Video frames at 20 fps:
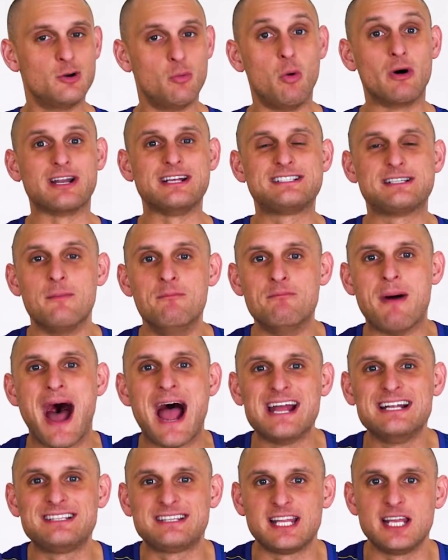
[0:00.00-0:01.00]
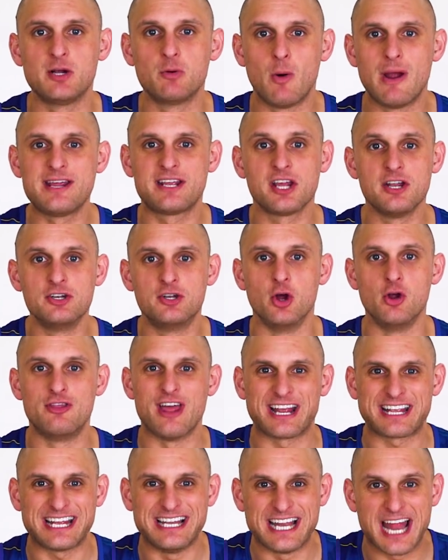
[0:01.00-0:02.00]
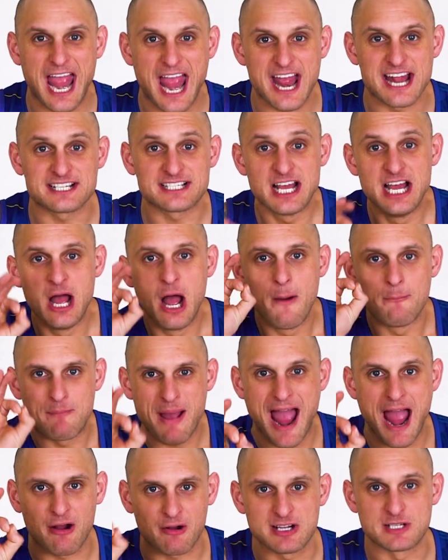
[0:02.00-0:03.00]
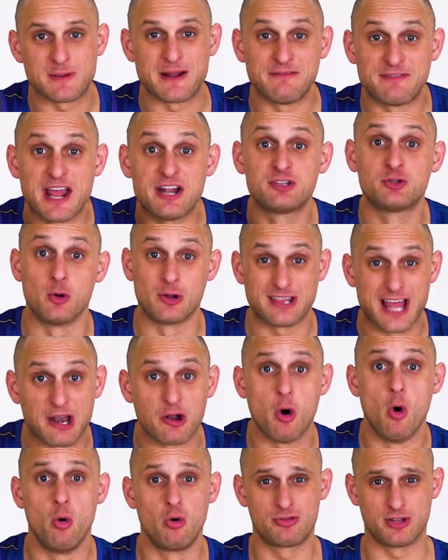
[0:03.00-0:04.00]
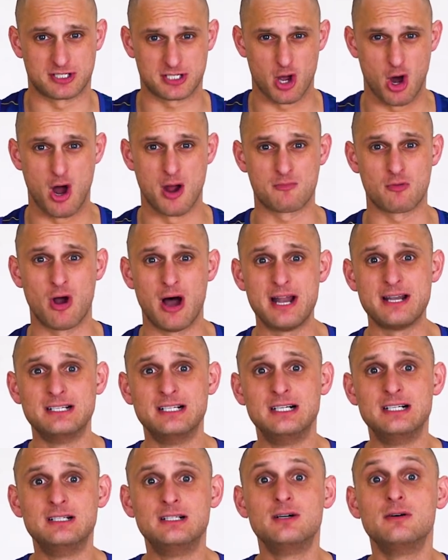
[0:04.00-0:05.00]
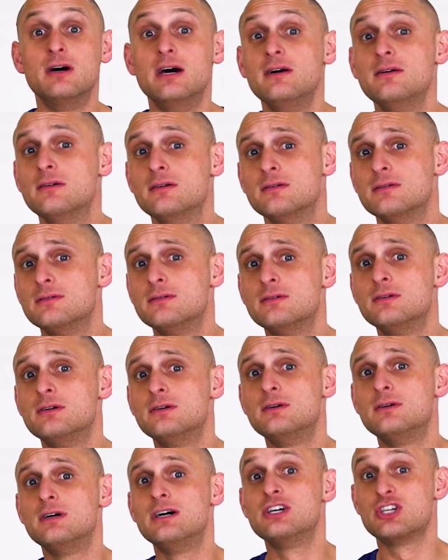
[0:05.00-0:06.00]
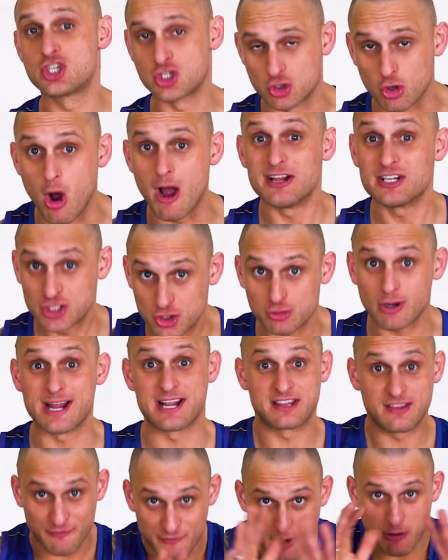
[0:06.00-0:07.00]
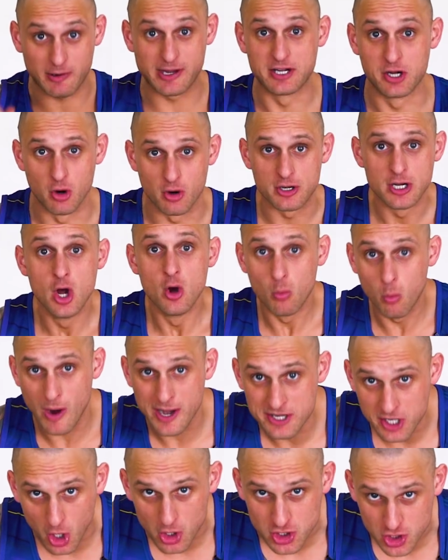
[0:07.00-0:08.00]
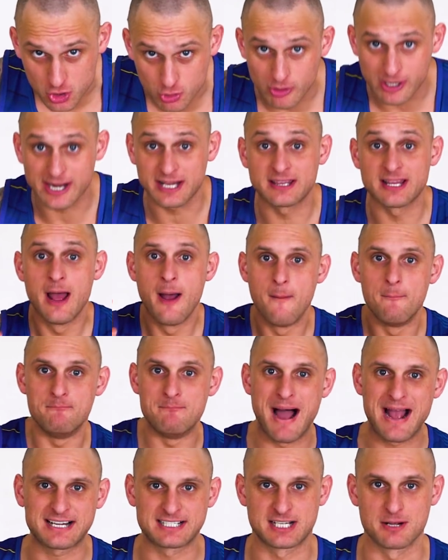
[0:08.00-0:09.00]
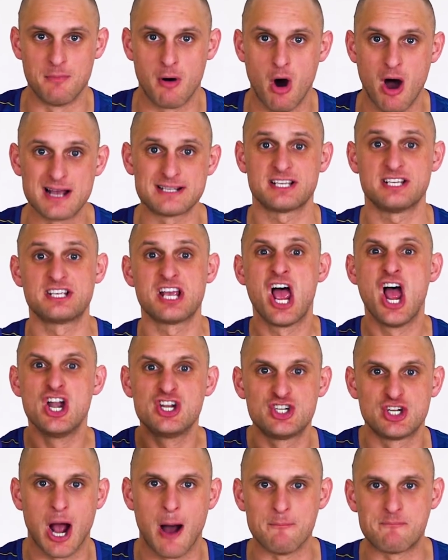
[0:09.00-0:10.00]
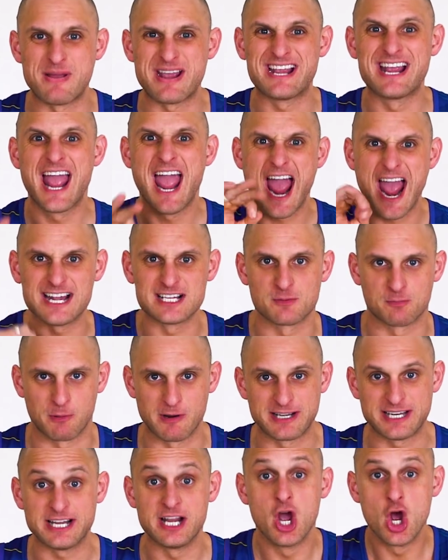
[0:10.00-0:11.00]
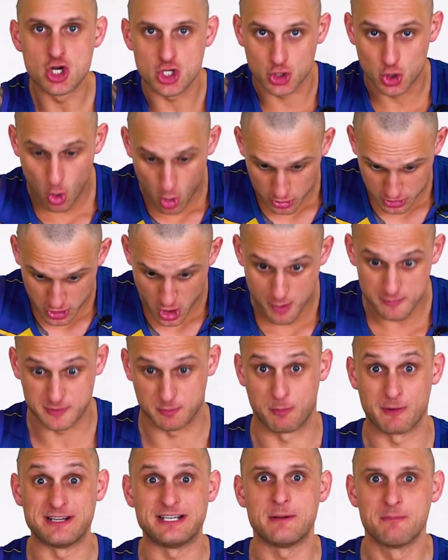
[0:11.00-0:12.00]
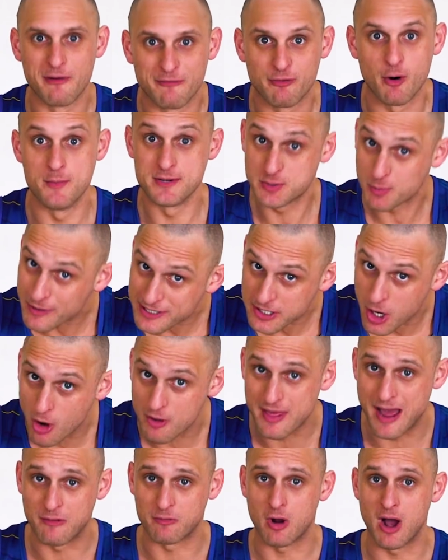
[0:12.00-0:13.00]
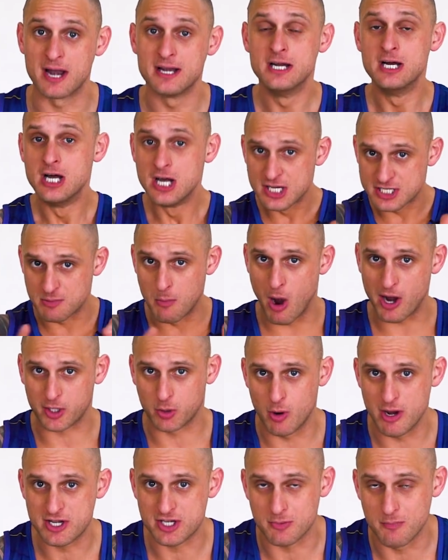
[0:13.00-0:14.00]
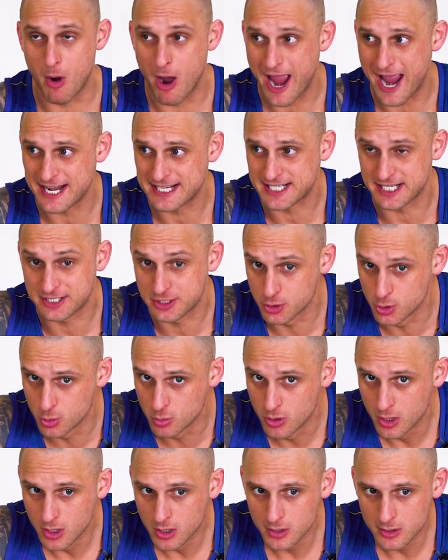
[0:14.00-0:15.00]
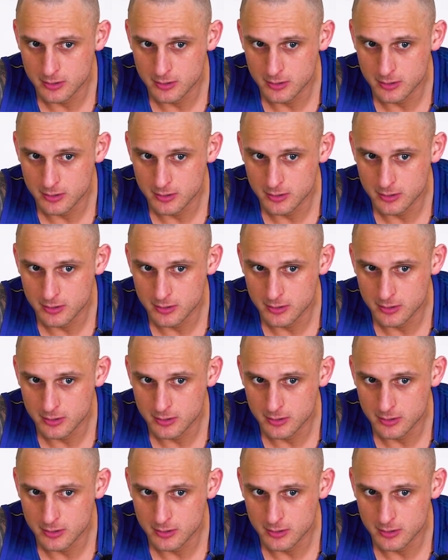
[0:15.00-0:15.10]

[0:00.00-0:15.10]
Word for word: What is the main thing we can do that can enhance power and speed? If they're doing that all the time, right? Huh? Stronger. Strength, very good. We know strength maximizes jumping and sprinting, short-term sprinting performance. We know that, right? So my question, my answer to